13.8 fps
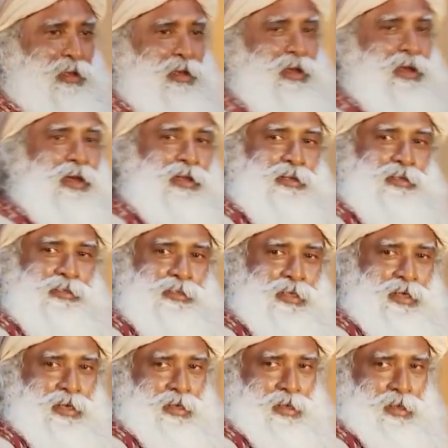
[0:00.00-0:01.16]
And
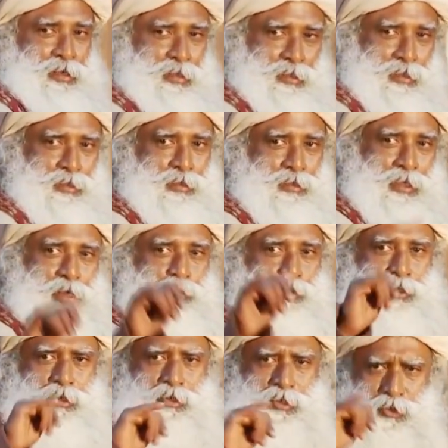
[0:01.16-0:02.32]
now
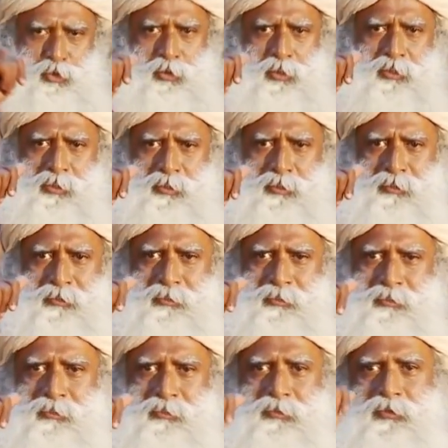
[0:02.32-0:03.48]
that you're a student,
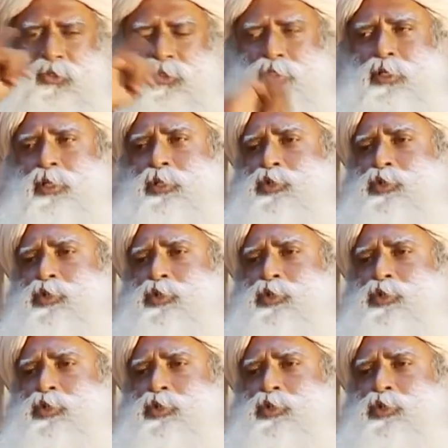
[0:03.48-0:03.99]
you're still a